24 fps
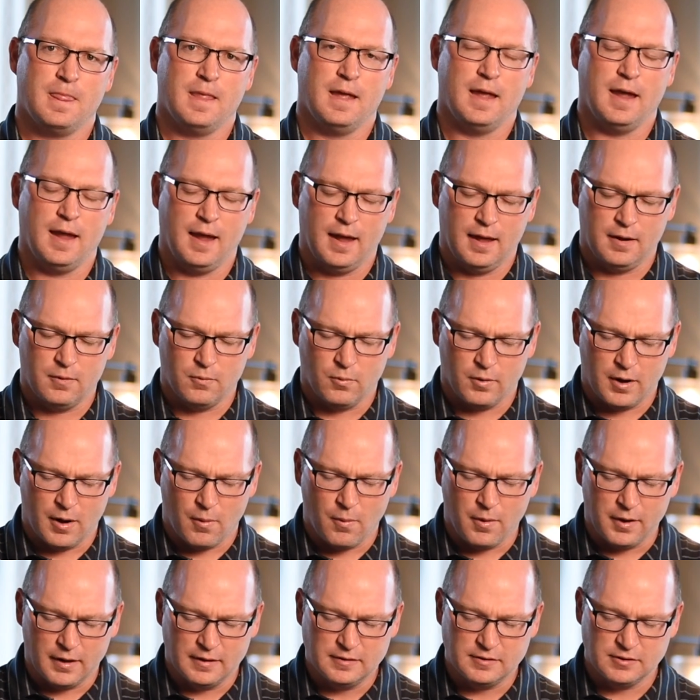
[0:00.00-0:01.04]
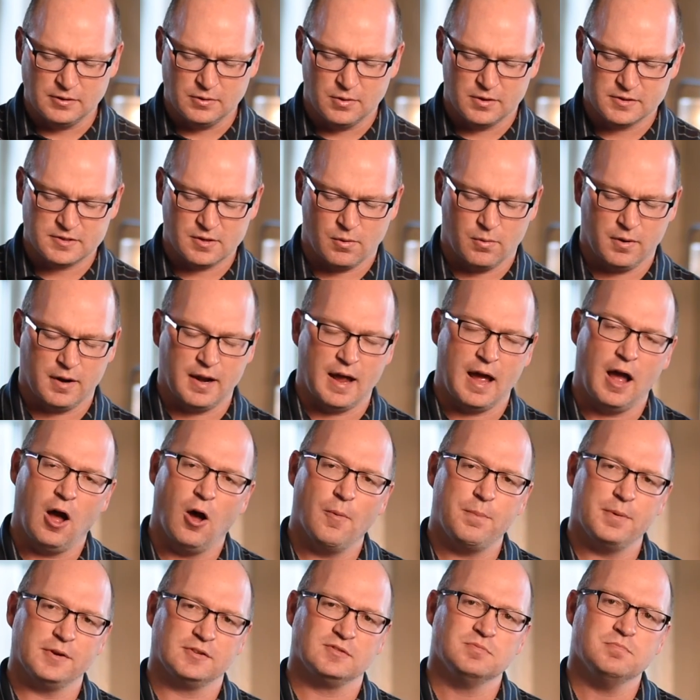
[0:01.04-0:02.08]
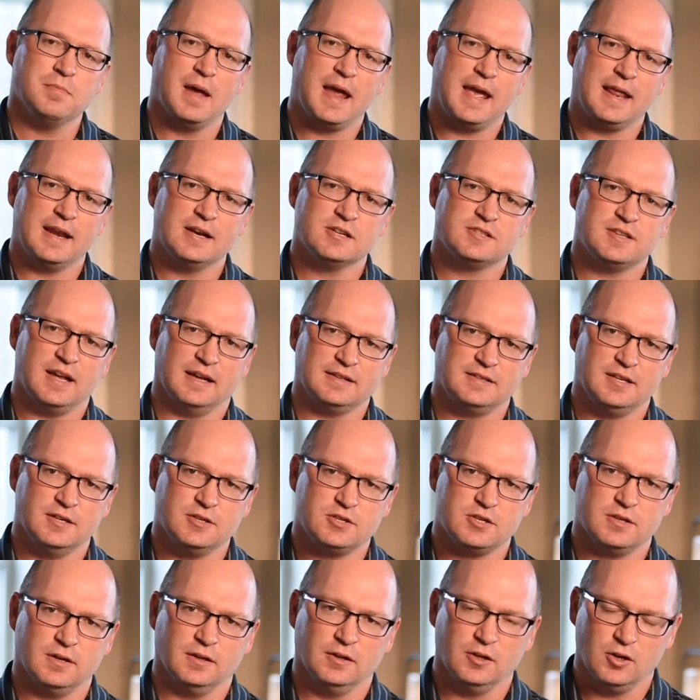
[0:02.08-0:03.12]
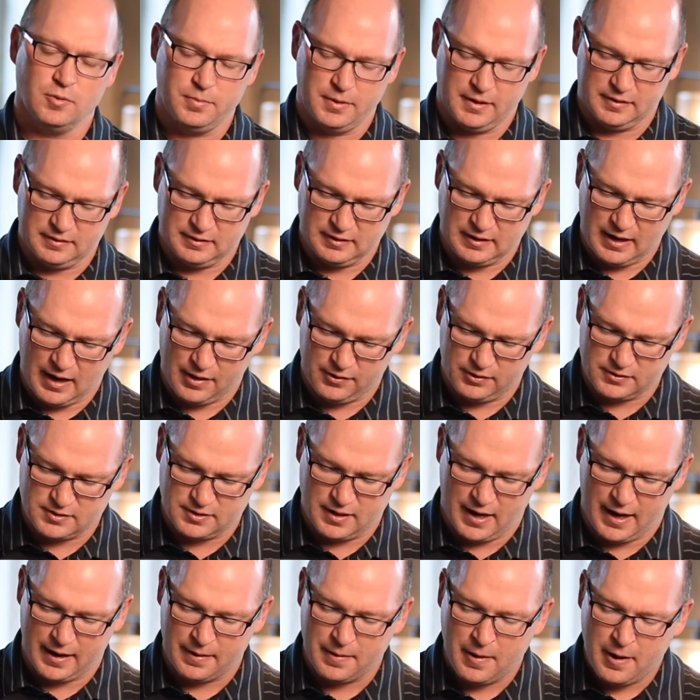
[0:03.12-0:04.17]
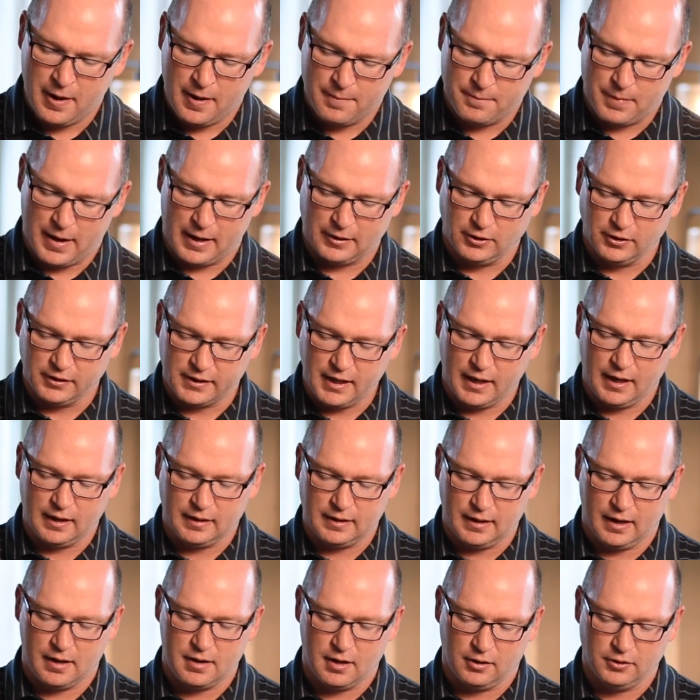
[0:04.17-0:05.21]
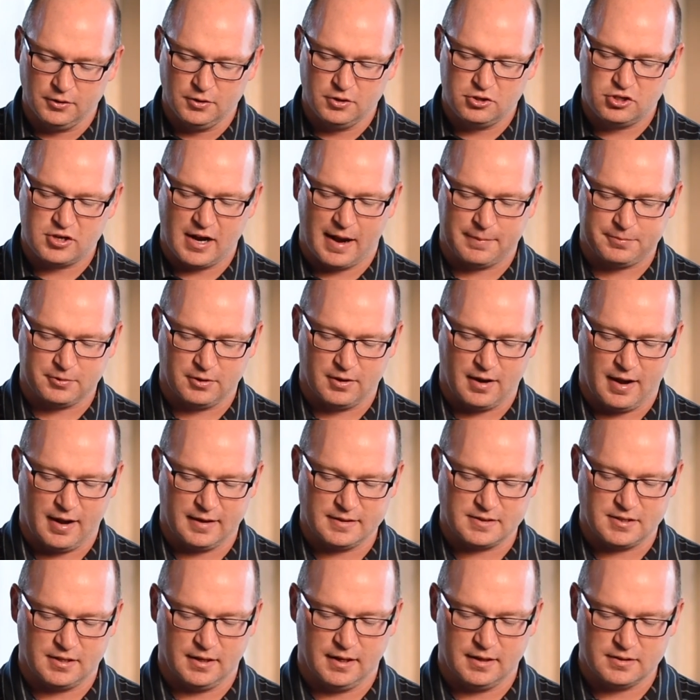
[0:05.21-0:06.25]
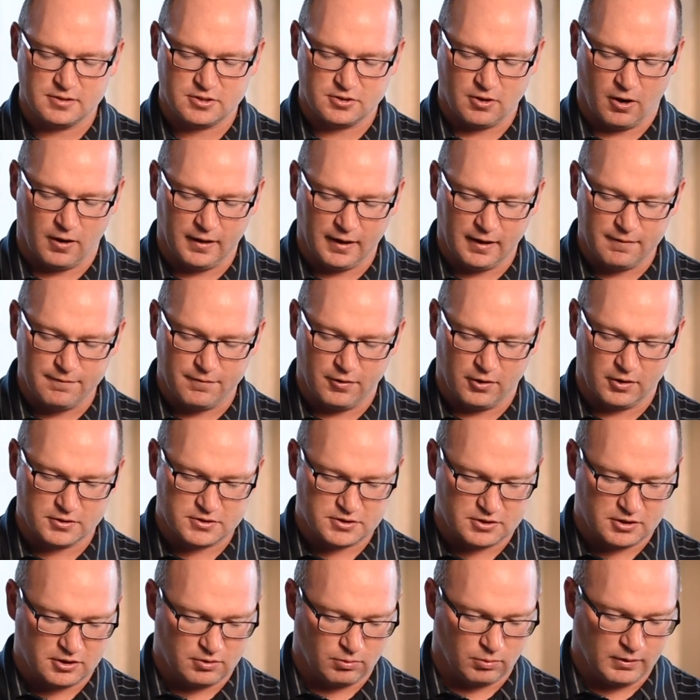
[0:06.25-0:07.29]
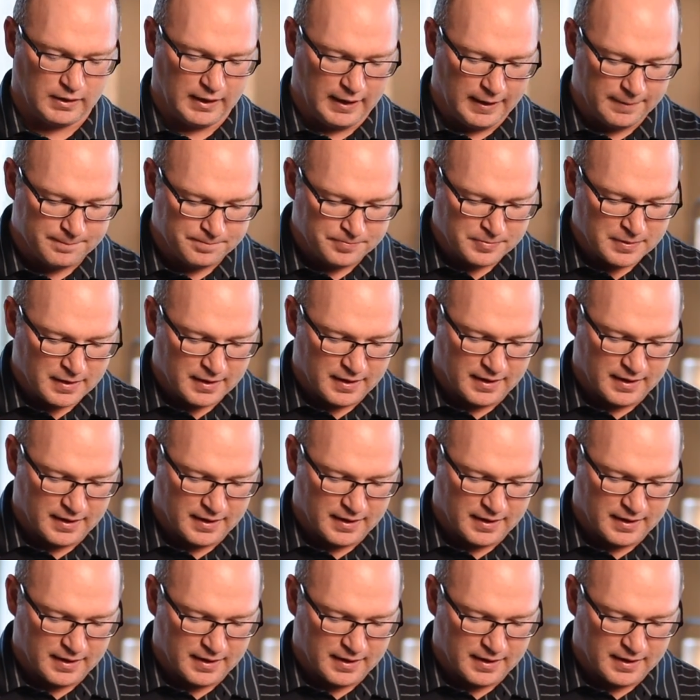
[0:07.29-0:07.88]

And what I want to do is I want to help us manage that tension a little bit together tonight by looking again to Luke chapter 19, starting in verse 3.